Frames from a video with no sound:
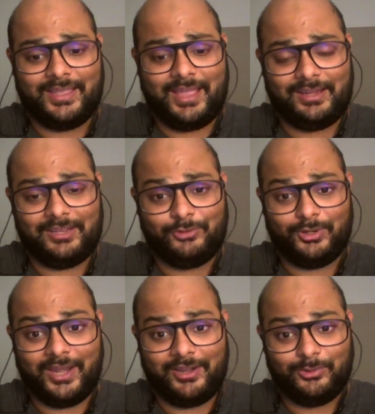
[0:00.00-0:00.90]
And
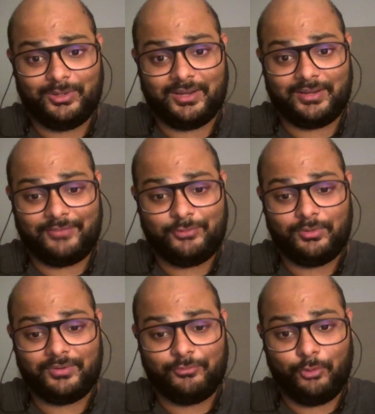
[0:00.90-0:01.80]
if
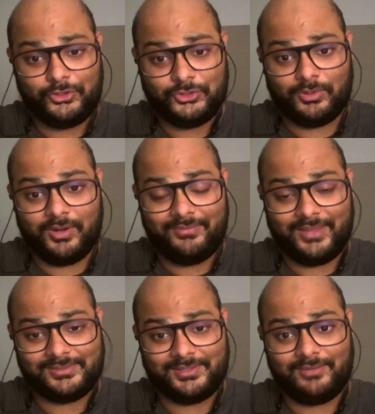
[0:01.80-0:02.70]
you're forced to learn
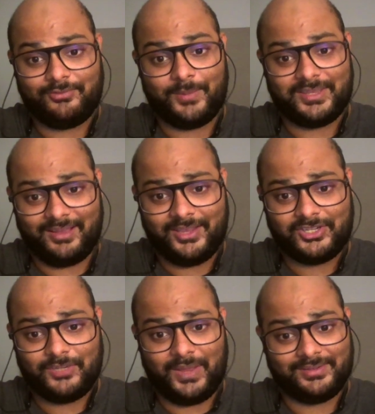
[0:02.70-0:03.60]
that skill from a young
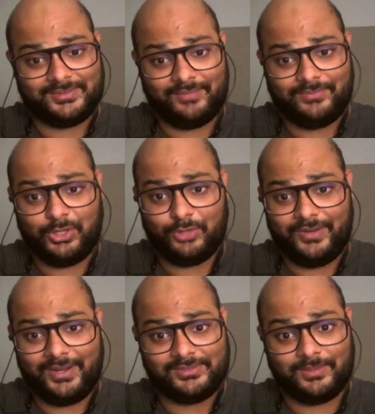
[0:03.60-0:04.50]
age in Pakistan, think of
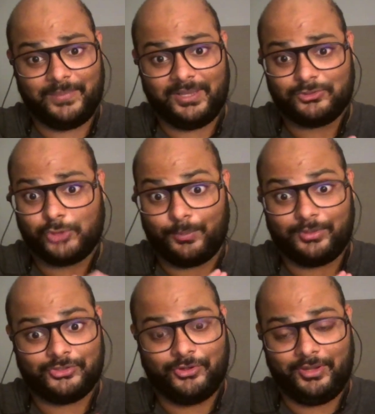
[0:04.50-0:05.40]
it as the biggest
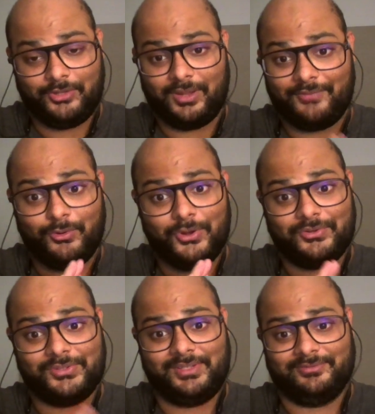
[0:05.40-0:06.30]
opportunity you're ever going to
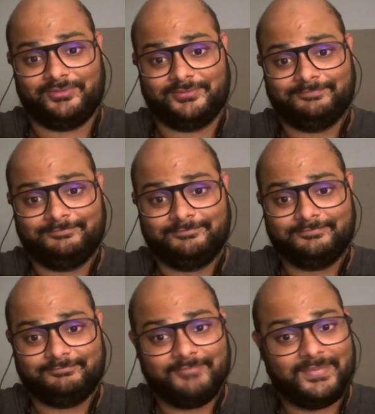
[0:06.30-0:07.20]
receive,
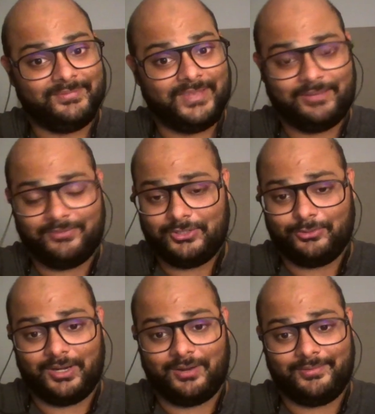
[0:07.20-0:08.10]
wherever
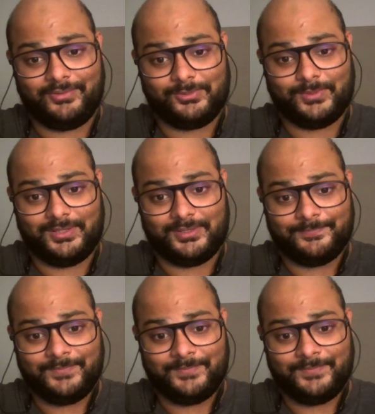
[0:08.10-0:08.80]
you are in this world.